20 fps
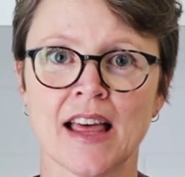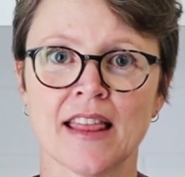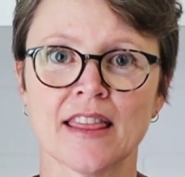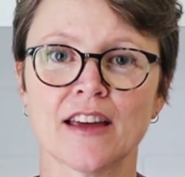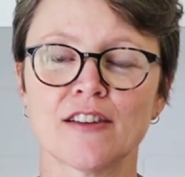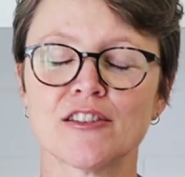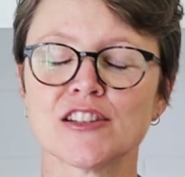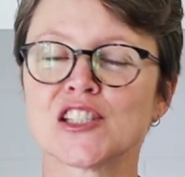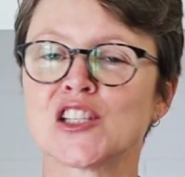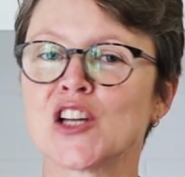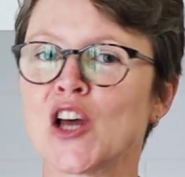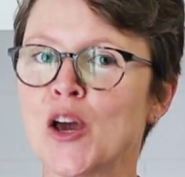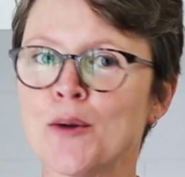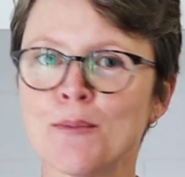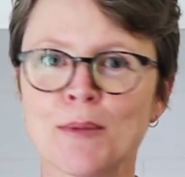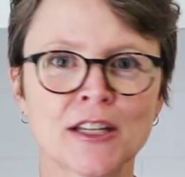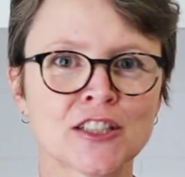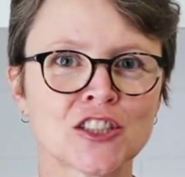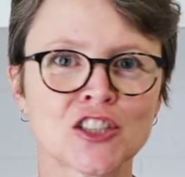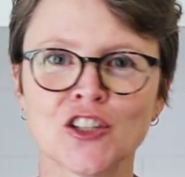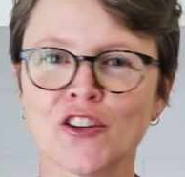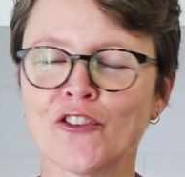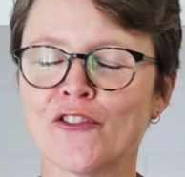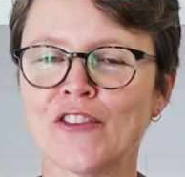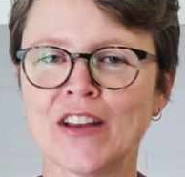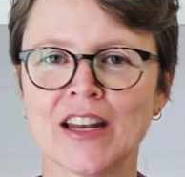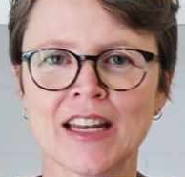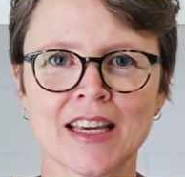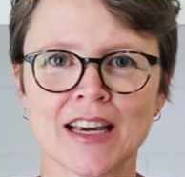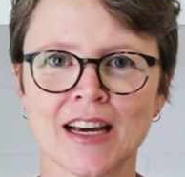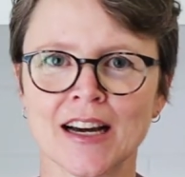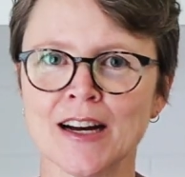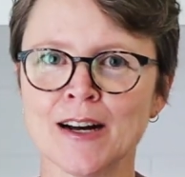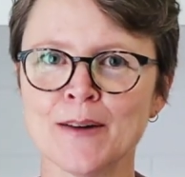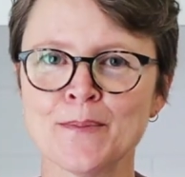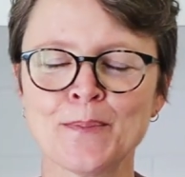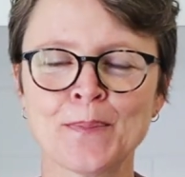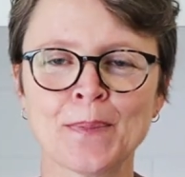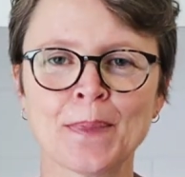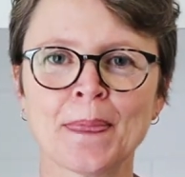There is no mention of
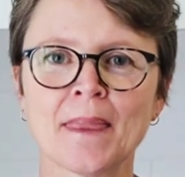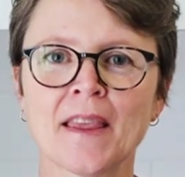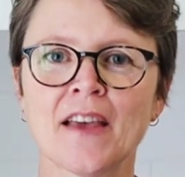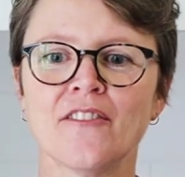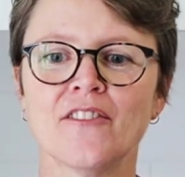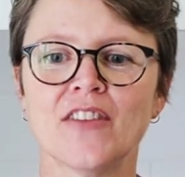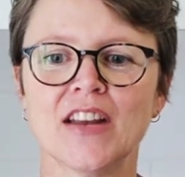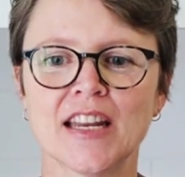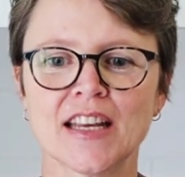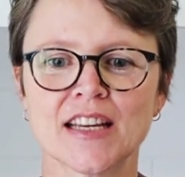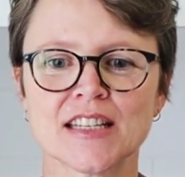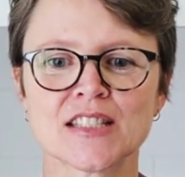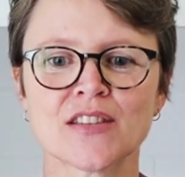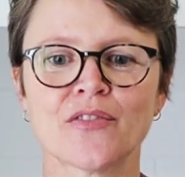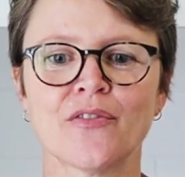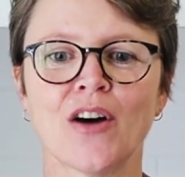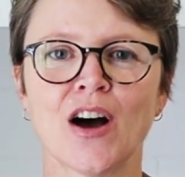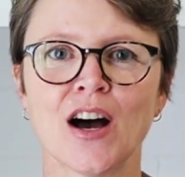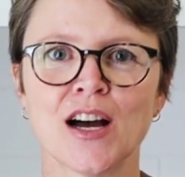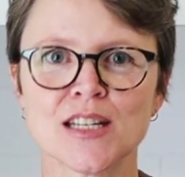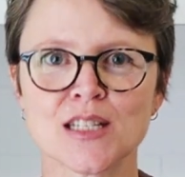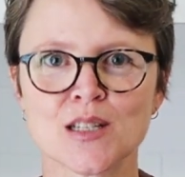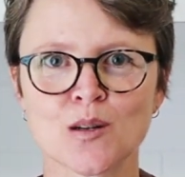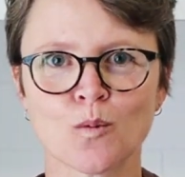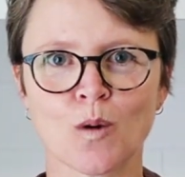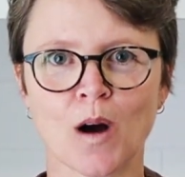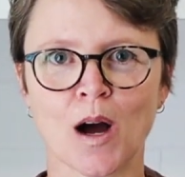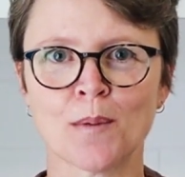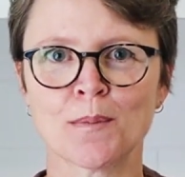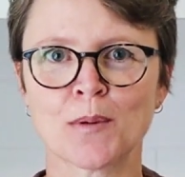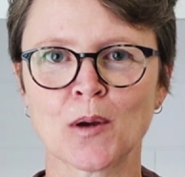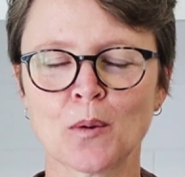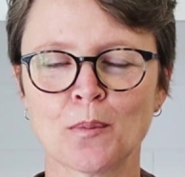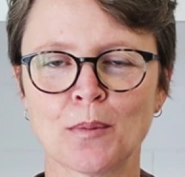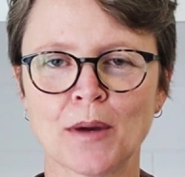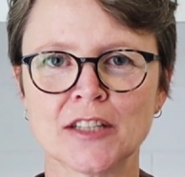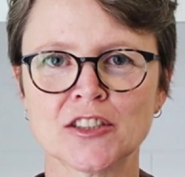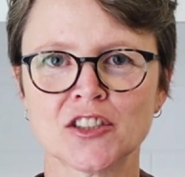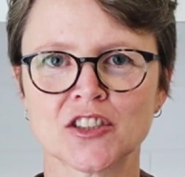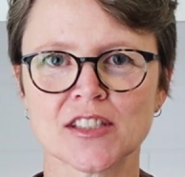vinegar. Vinegar is fine to wipe your
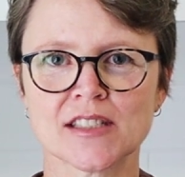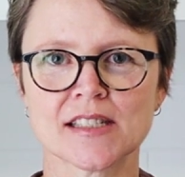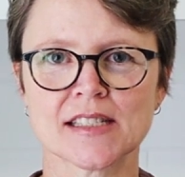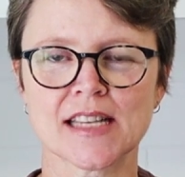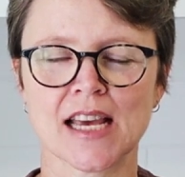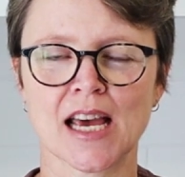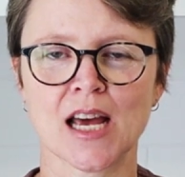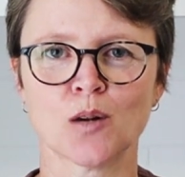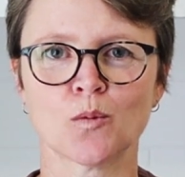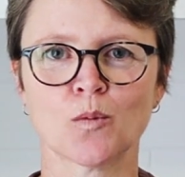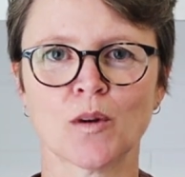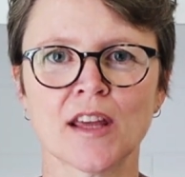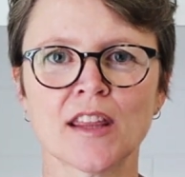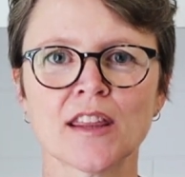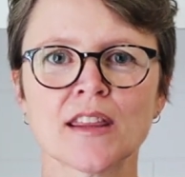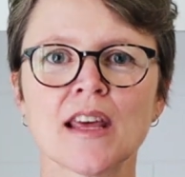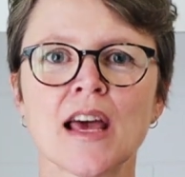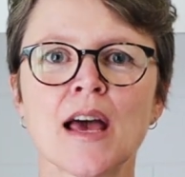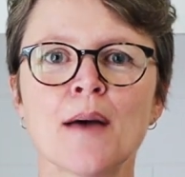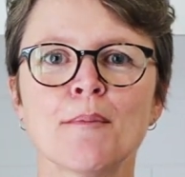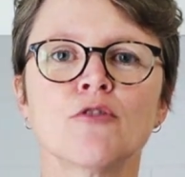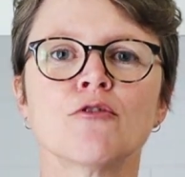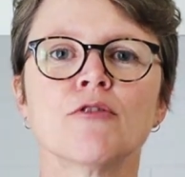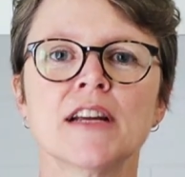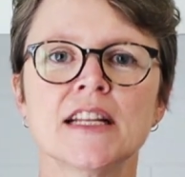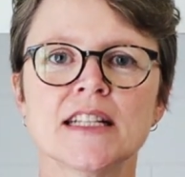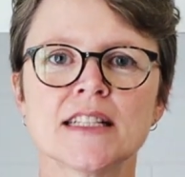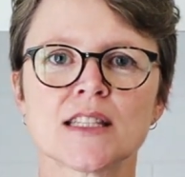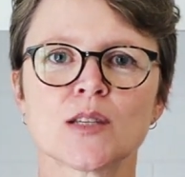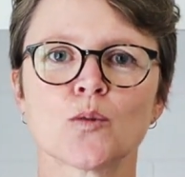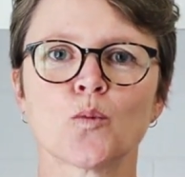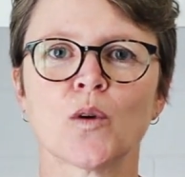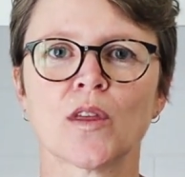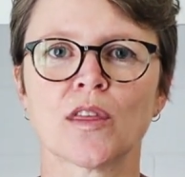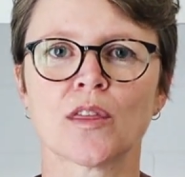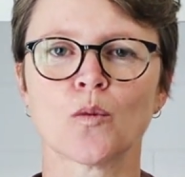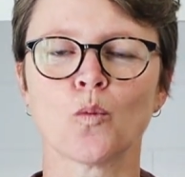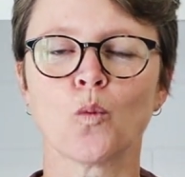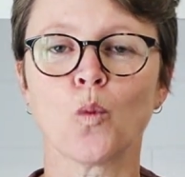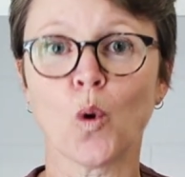benches down with. Rinse
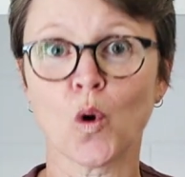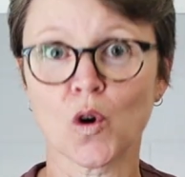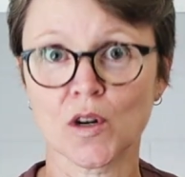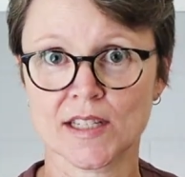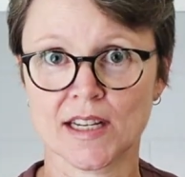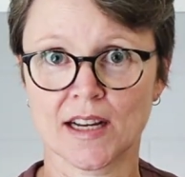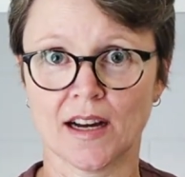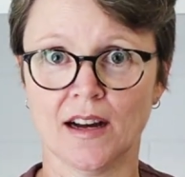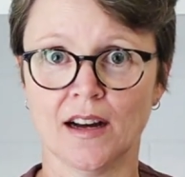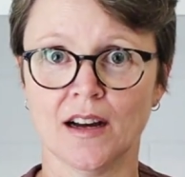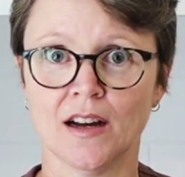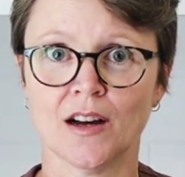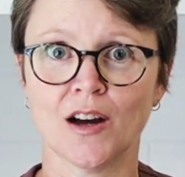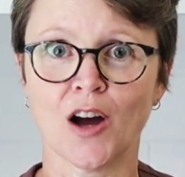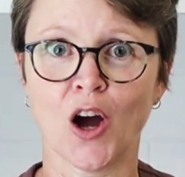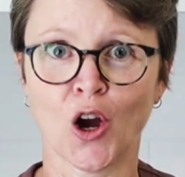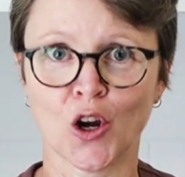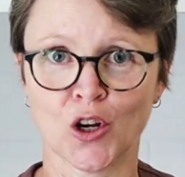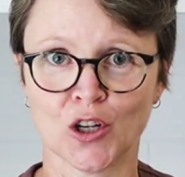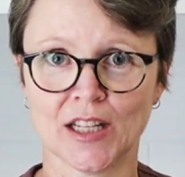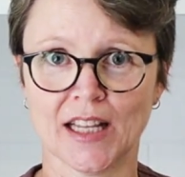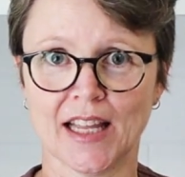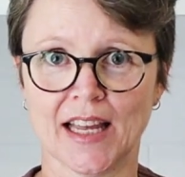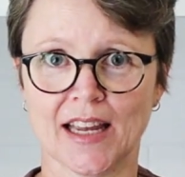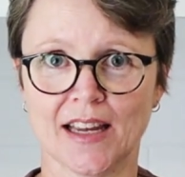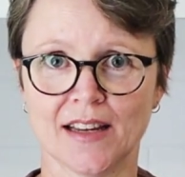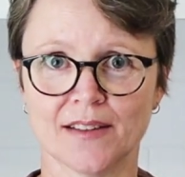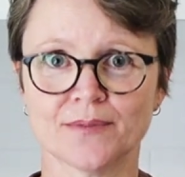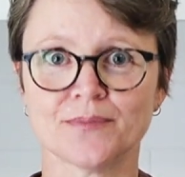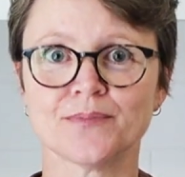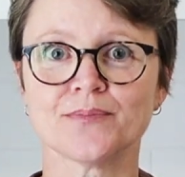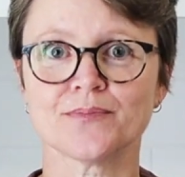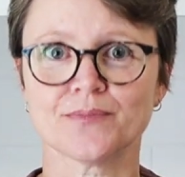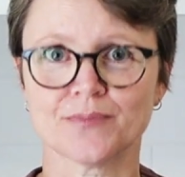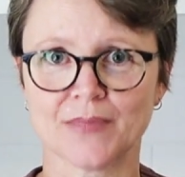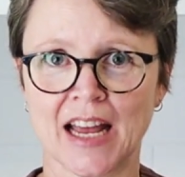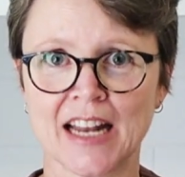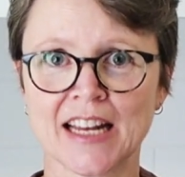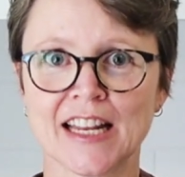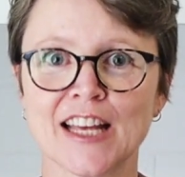with water only
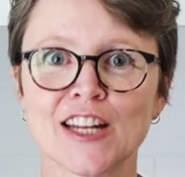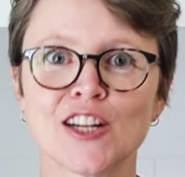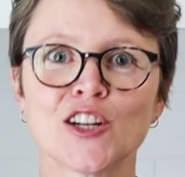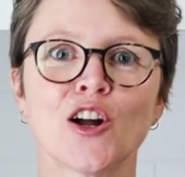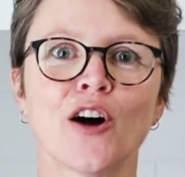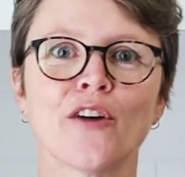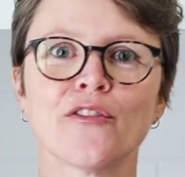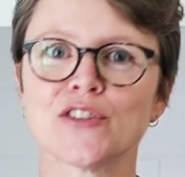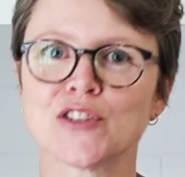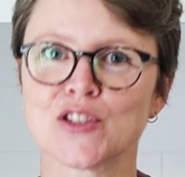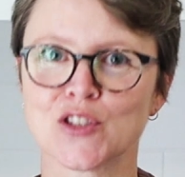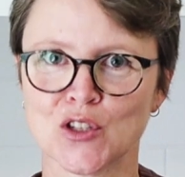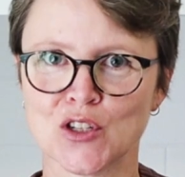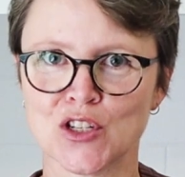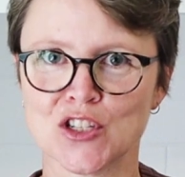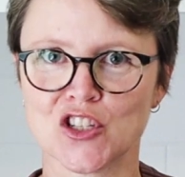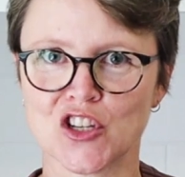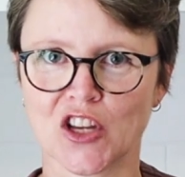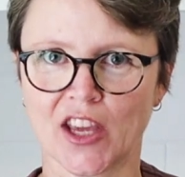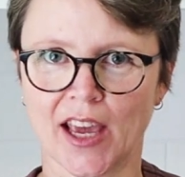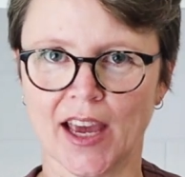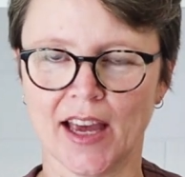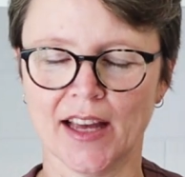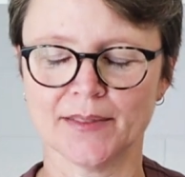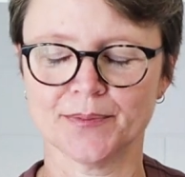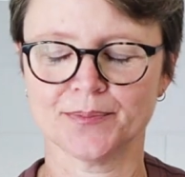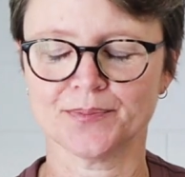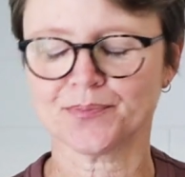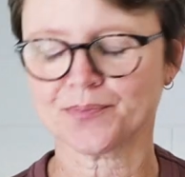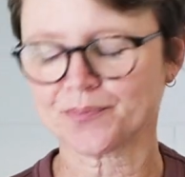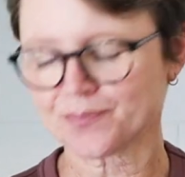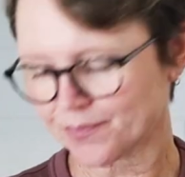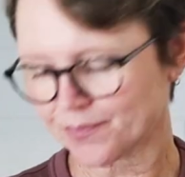and get it off as soon as you can.